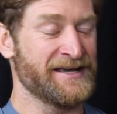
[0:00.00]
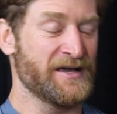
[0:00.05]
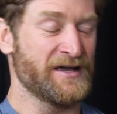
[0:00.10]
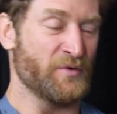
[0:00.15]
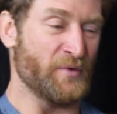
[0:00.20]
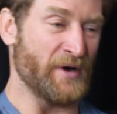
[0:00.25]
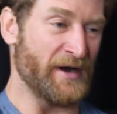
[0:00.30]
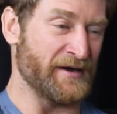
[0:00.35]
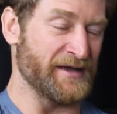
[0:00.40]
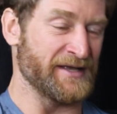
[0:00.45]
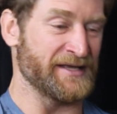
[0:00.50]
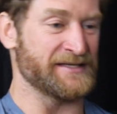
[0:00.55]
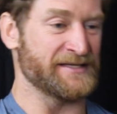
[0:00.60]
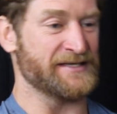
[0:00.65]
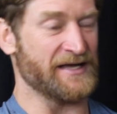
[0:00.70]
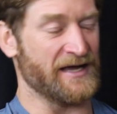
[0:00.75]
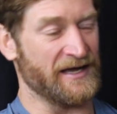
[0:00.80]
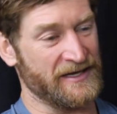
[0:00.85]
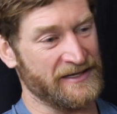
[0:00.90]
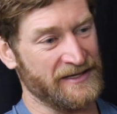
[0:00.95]
Whereas
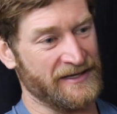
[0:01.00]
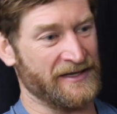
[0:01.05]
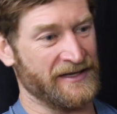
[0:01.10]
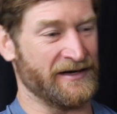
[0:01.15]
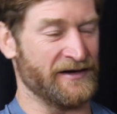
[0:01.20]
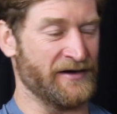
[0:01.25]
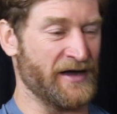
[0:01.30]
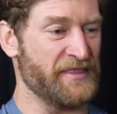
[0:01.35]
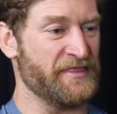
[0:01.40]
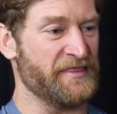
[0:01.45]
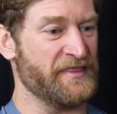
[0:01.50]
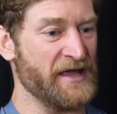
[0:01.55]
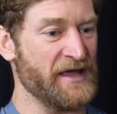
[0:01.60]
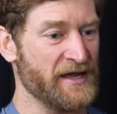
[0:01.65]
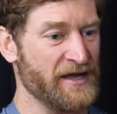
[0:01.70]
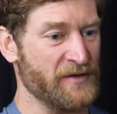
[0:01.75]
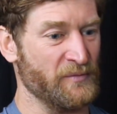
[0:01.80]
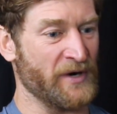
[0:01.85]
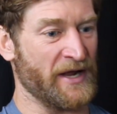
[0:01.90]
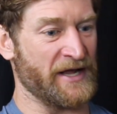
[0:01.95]
uh, you know I
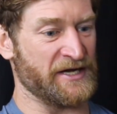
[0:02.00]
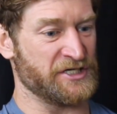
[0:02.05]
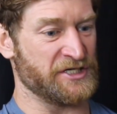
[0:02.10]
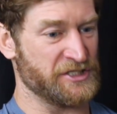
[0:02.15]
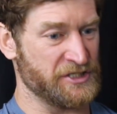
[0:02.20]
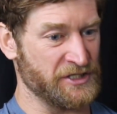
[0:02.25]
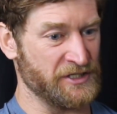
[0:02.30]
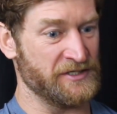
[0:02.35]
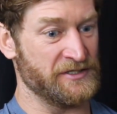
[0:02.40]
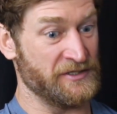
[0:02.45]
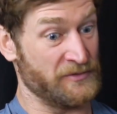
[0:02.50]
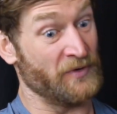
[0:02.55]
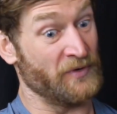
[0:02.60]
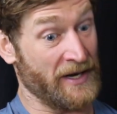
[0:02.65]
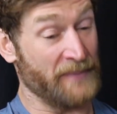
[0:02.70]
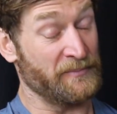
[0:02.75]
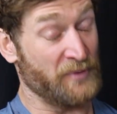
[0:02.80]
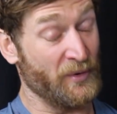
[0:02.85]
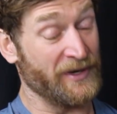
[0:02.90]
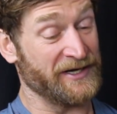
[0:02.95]
think what I should do, what
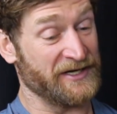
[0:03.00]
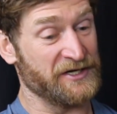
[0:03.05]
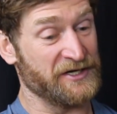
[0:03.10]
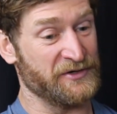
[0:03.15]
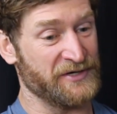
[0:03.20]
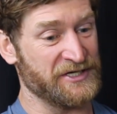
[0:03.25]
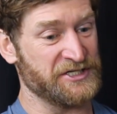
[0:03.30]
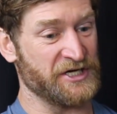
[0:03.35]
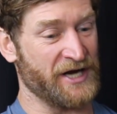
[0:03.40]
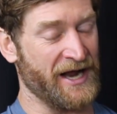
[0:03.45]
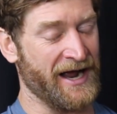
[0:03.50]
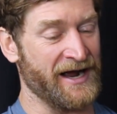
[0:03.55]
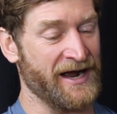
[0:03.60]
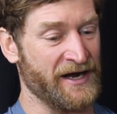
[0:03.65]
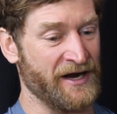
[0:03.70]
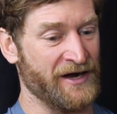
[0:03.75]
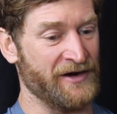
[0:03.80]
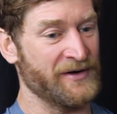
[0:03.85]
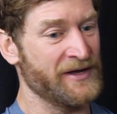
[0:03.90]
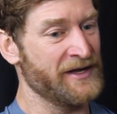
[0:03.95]
I'm going to do in
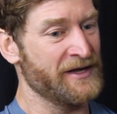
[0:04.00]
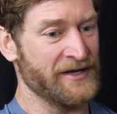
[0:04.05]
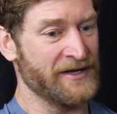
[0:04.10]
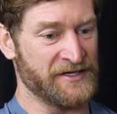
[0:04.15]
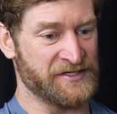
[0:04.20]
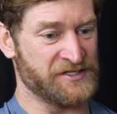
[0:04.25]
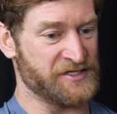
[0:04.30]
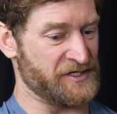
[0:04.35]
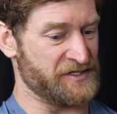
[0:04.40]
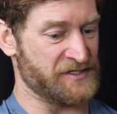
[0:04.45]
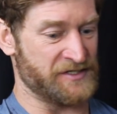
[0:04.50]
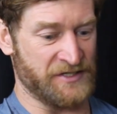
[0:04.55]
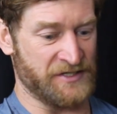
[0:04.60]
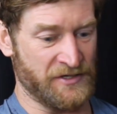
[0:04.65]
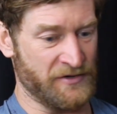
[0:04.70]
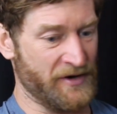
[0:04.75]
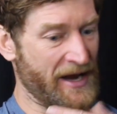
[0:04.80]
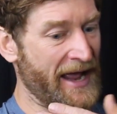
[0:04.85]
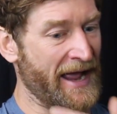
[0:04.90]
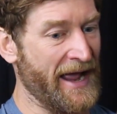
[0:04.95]
Chicago is just
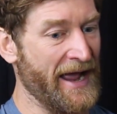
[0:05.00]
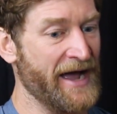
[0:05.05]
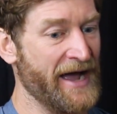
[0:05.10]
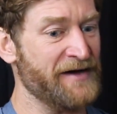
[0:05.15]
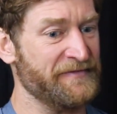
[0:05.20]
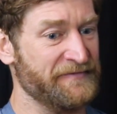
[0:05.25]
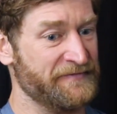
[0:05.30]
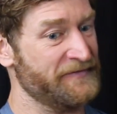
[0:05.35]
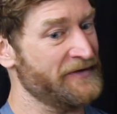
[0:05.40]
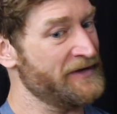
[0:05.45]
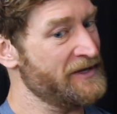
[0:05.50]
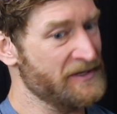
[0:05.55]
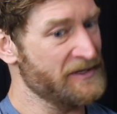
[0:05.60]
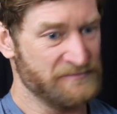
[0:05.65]
do half